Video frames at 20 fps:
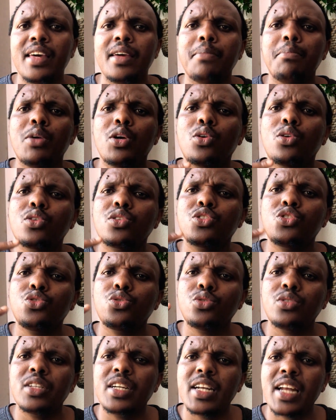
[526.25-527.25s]
Because
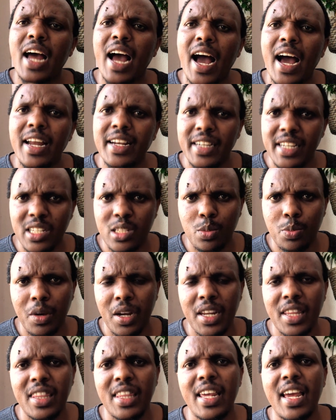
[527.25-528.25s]
children are
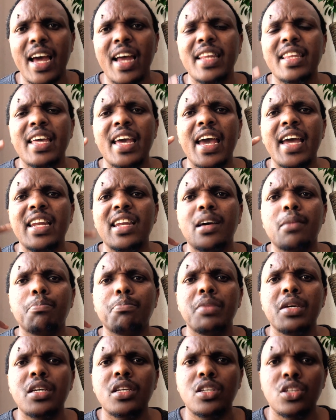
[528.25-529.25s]
desperate, they end up
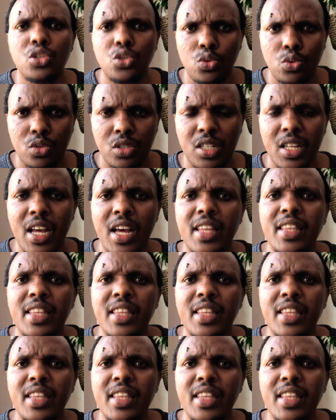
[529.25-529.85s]
being used.